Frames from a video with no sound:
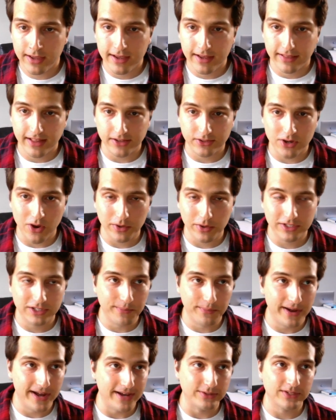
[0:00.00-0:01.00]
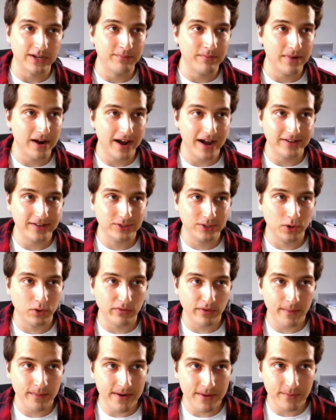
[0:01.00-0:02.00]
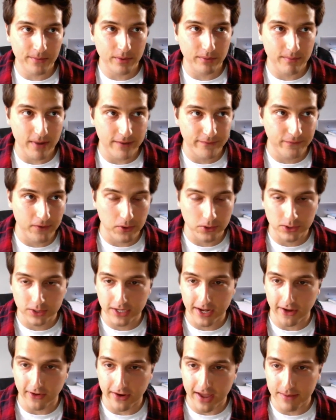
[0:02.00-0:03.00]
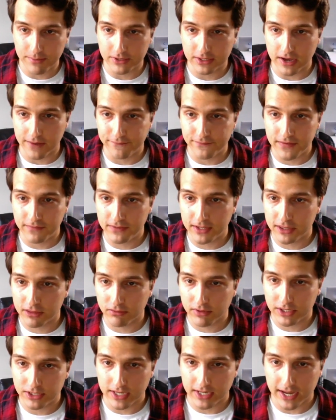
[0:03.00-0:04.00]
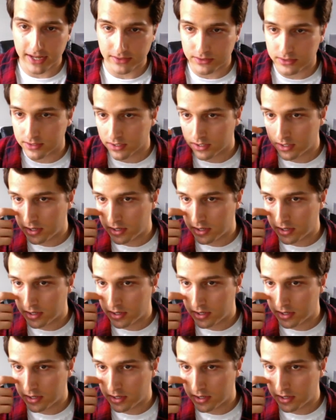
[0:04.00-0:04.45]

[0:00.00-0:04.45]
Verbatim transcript: That's always the best. I, me- I still remember my first sale on Amazon, 53 cents.